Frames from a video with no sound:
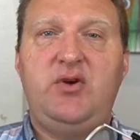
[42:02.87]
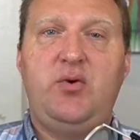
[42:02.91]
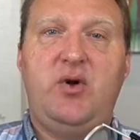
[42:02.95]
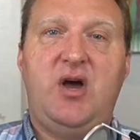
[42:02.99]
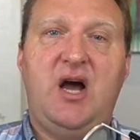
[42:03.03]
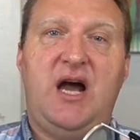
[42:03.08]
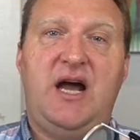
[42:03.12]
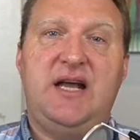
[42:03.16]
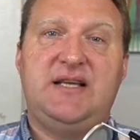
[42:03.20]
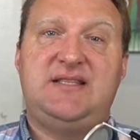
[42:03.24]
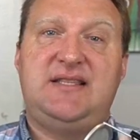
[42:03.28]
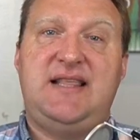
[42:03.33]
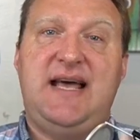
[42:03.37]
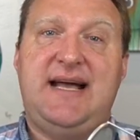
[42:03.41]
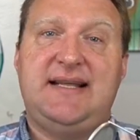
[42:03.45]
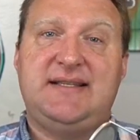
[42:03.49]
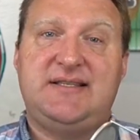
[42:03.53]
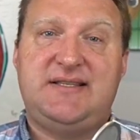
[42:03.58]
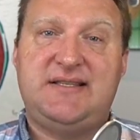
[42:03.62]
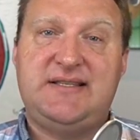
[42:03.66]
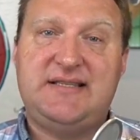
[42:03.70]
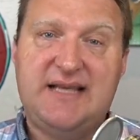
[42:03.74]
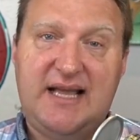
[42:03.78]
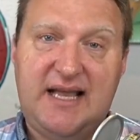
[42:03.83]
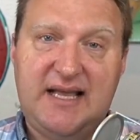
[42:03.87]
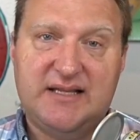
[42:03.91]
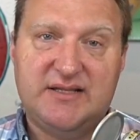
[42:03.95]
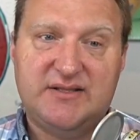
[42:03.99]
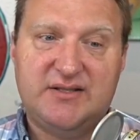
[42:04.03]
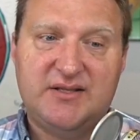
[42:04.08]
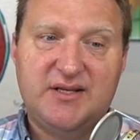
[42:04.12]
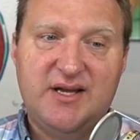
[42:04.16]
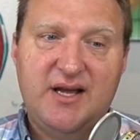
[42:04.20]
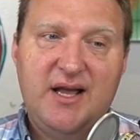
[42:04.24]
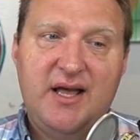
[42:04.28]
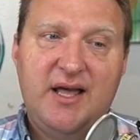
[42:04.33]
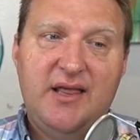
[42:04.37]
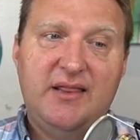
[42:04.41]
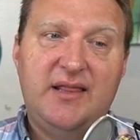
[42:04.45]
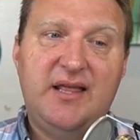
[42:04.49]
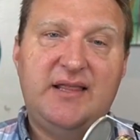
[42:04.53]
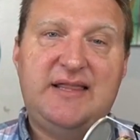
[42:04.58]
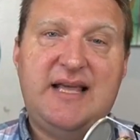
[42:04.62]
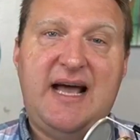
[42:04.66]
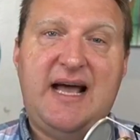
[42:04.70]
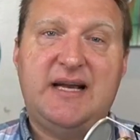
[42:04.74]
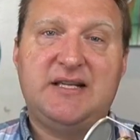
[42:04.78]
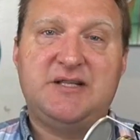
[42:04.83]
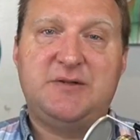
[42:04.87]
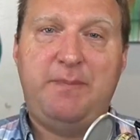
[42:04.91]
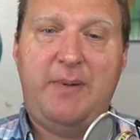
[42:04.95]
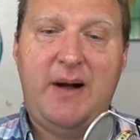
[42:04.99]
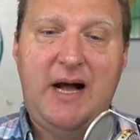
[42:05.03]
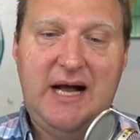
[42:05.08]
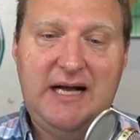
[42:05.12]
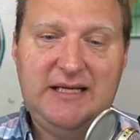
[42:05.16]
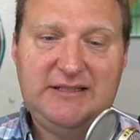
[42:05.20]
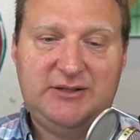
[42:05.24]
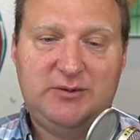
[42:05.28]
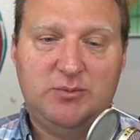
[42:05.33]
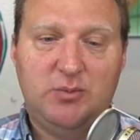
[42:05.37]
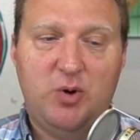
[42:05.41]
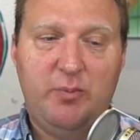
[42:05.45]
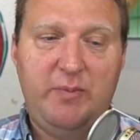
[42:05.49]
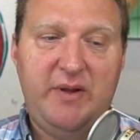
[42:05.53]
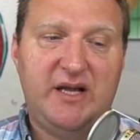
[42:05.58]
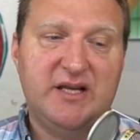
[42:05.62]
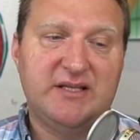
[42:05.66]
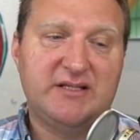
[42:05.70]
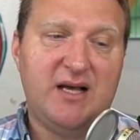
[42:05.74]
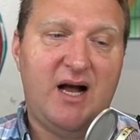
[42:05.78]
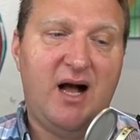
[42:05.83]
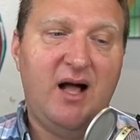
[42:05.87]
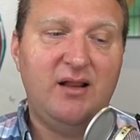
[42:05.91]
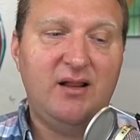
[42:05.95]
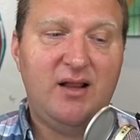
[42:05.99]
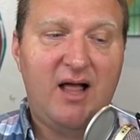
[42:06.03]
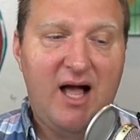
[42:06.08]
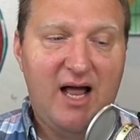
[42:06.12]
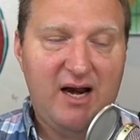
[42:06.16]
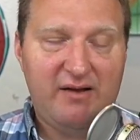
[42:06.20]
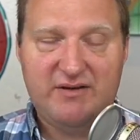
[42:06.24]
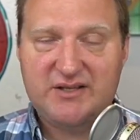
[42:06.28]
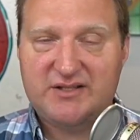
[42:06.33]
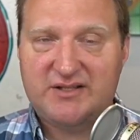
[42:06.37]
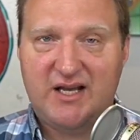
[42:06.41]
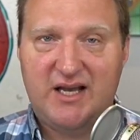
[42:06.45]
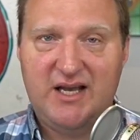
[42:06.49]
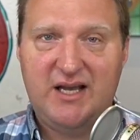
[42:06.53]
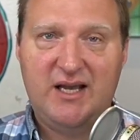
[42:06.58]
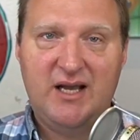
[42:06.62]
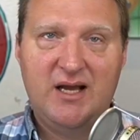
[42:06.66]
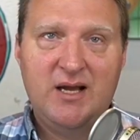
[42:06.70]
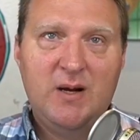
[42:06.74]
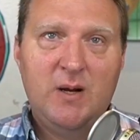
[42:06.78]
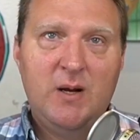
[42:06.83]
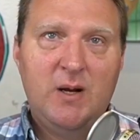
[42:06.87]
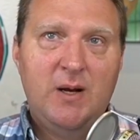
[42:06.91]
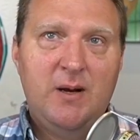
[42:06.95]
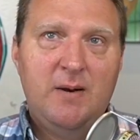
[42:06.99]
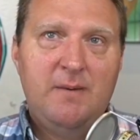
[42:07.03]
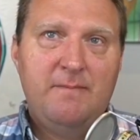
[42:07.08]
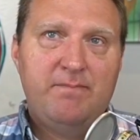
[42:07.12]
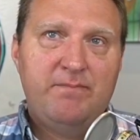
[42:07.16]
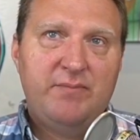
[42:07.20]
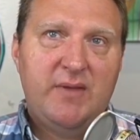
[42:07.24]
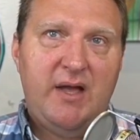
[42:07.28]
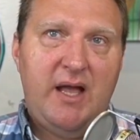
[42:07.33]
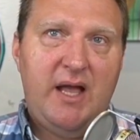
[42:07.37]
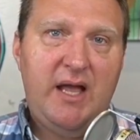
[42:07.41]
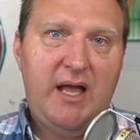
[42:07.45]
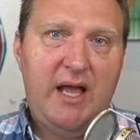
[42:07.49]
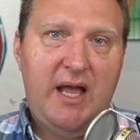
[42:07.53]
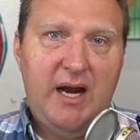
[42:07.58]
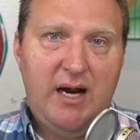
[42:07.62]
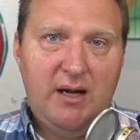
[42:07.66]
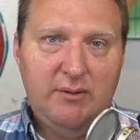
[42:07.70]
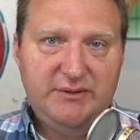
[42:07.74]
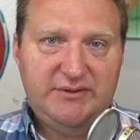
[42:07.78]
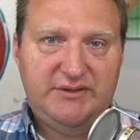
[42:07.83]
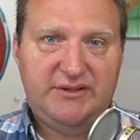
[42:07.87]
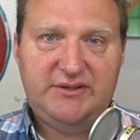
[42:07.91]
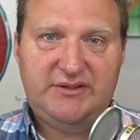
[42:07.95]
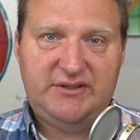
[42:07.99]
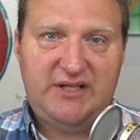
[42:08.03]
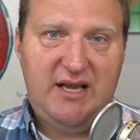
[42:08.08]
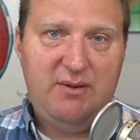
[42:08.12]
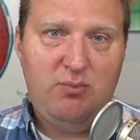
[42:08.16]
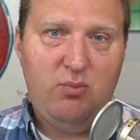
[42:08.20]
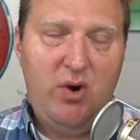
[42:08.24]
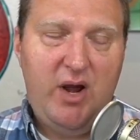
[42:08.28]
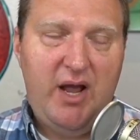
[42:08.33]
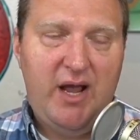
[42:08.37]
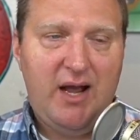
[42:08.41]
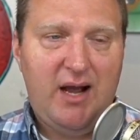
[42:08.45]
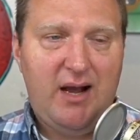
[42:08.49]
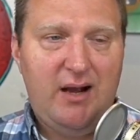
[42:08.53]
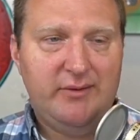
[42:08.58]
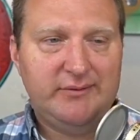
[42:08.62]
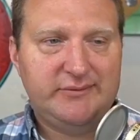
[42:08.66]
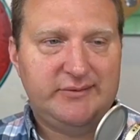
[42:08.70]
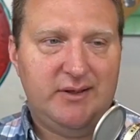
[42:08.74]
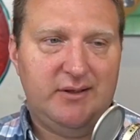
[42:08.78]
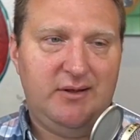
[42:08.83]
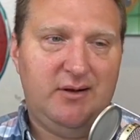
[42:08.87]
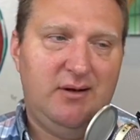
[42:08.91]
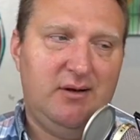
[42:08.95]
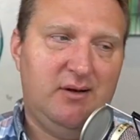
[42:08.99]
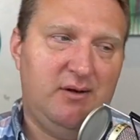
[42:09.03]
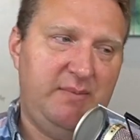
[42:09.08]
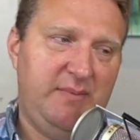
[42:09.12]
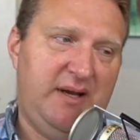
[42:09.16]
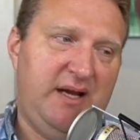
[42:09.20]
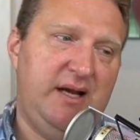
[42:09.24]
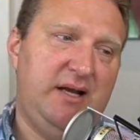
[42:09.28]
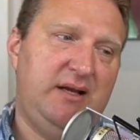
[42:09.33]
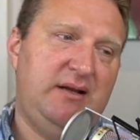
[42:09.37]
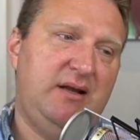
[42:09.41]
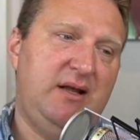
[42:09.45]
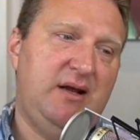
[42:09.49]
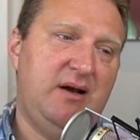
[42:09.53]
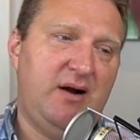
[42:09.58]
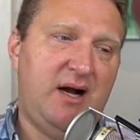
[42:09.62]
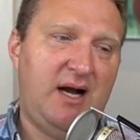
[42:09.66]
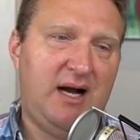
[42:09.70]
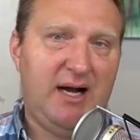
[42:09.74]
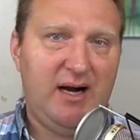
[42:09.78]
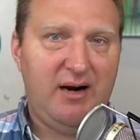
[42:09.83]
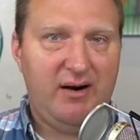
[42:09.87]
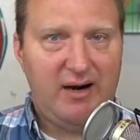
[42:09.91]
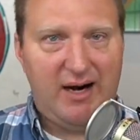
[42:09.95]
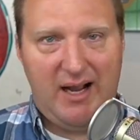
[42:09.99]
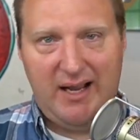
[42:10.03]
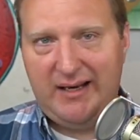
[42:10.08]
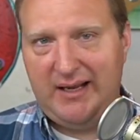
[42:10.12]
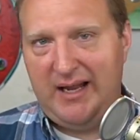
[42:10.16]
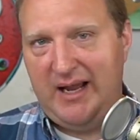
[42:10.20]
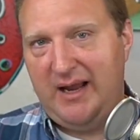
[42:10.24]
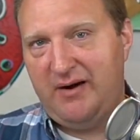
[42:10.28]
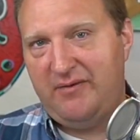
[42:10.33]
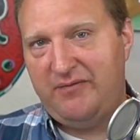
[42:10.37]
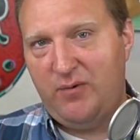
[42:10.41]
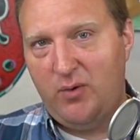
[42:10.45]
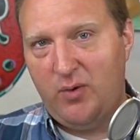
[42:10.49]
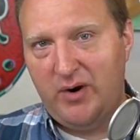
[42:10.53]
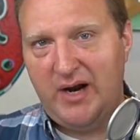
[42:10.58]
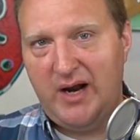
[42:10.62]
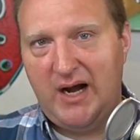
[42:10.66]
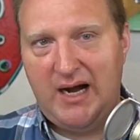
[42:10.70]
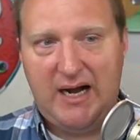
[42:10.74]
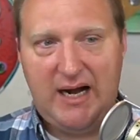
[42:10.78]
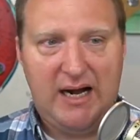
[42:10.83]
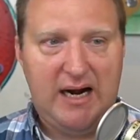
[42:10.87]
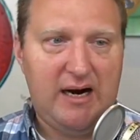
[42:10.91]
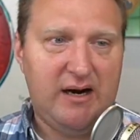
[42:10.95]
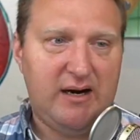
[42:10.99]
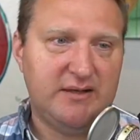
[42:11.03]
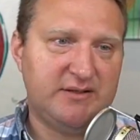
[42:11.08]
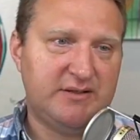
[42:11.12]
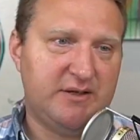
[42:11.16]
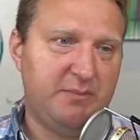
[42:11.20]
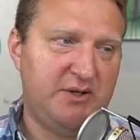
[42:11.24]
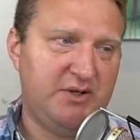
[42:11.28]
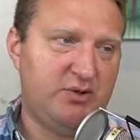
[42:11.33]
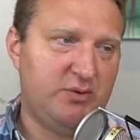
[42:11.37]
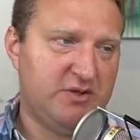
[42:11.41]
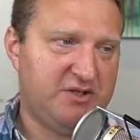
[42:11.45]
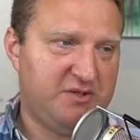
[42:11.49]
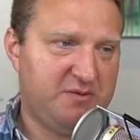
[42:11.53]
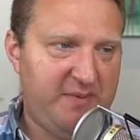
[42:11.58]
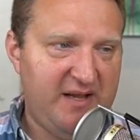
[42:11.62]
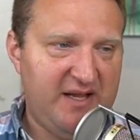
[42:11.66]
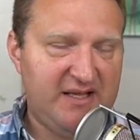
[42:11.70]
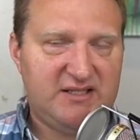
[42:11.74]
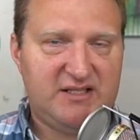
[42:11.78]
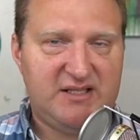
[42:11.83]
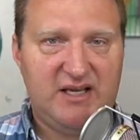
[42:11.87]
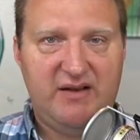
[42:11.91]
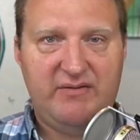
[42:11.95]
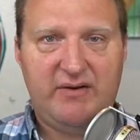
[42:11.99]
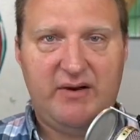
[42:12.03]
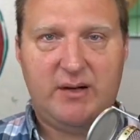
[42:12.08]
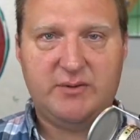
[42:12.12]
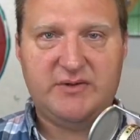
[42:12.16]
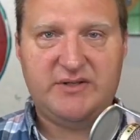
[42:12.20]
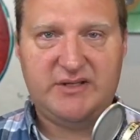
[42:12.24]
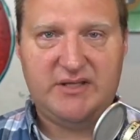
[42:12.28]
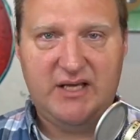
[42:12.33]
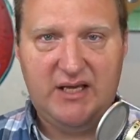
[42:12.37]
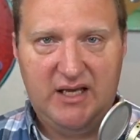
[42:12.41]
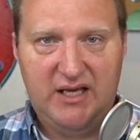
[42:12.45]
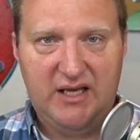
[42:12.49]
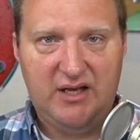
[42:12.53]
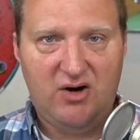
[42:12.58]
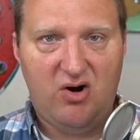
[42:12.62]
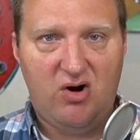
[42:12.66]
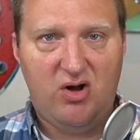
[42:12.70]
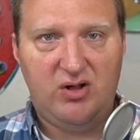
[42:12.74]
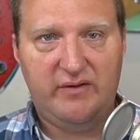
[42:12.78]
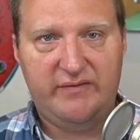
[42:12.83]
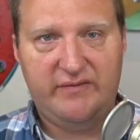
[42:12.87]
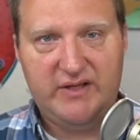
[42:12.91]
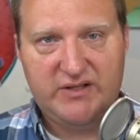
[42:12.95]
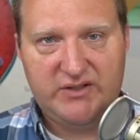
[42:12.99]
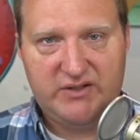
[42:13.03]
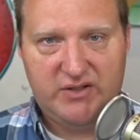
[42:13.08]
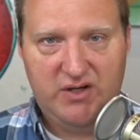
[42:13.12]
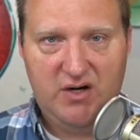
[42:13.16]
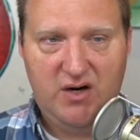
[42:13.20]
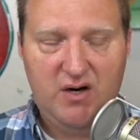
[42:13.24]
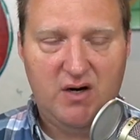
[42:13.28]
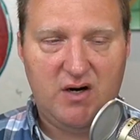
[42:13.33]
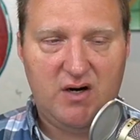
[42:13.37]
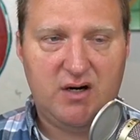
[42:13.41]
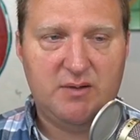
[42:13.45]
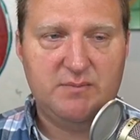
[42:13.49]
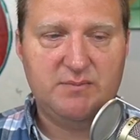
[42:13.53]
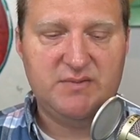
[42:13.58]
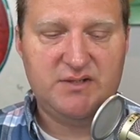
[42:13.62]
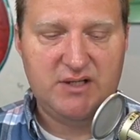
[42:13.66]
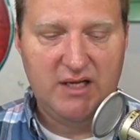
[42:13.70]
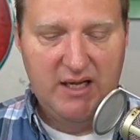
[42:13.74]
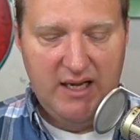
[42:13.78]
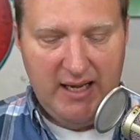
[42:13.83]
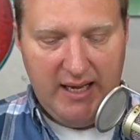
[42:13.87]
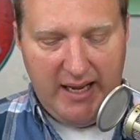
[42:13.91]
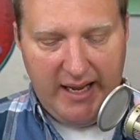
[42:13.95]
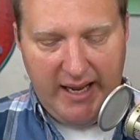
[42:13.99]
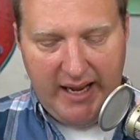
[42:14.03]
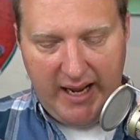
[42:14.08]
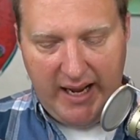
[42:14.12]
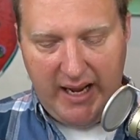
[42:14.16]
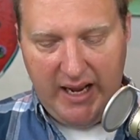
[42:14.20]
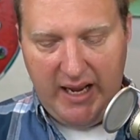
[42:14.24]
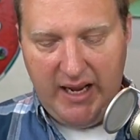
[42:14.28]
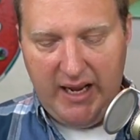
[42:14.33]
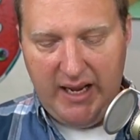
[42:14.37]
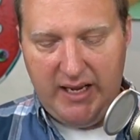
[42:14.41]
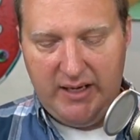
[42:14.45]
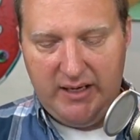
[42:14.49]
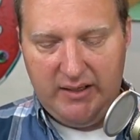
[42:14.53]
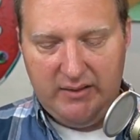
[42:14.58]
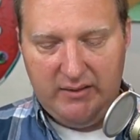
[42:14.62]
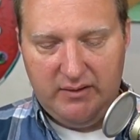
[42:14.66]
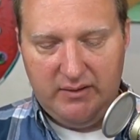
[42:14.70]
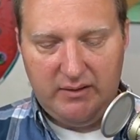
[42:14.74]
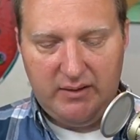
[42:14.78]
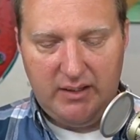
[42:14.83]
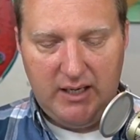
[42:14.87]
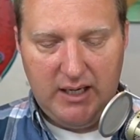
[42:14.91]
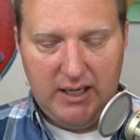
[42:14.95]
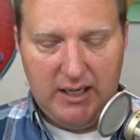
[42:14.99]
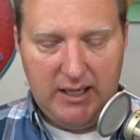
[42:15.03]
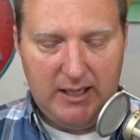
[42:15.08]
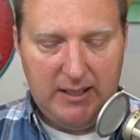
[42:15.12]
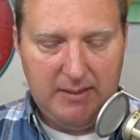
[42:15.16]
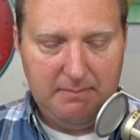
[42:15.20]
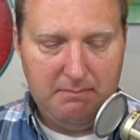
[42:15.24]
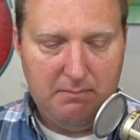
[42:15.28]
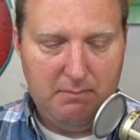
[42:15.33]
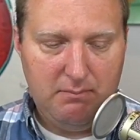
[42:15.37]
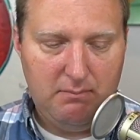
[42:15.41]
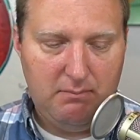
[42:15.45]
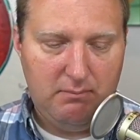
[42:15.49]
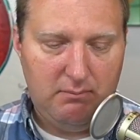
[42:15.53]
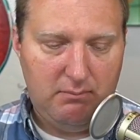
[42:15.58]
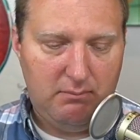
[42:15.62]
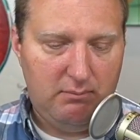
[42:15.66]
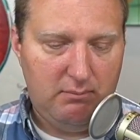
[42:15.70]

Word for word: you guys that sense that that is possible because a lot of us, like, and I was the same way. I was like, oh man, you know, hiring, I can't afford to hire. It's going to be too expensive. And I was thinking in all of these terms. And um,